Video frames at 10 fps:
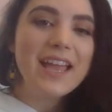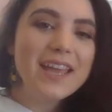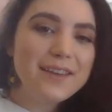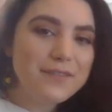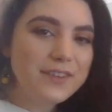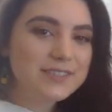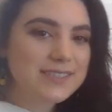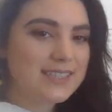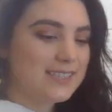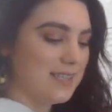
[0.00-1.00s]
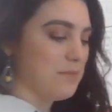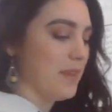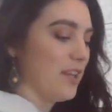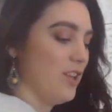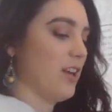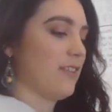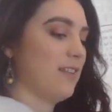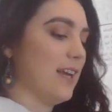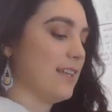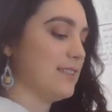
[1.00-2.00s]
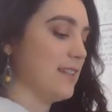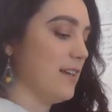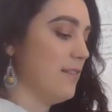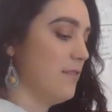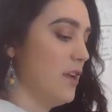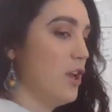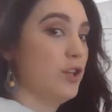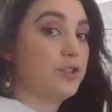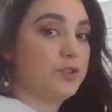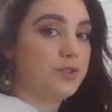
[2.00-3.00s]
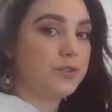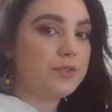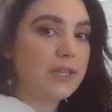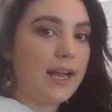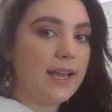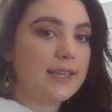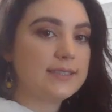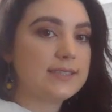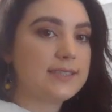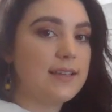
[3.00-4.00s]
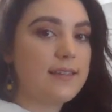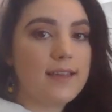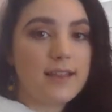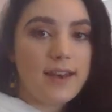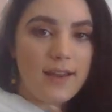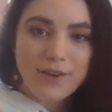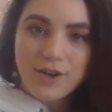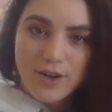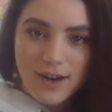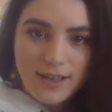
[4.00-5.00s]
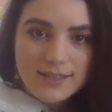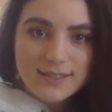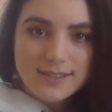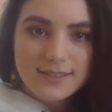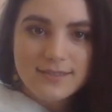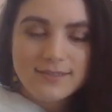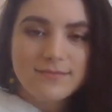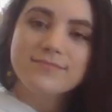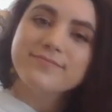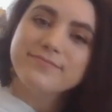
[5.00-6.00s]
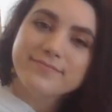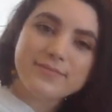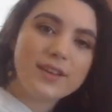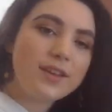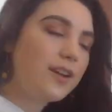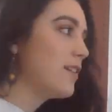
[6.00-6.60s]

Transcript: If you said something along the lines of two lines that never cross, you're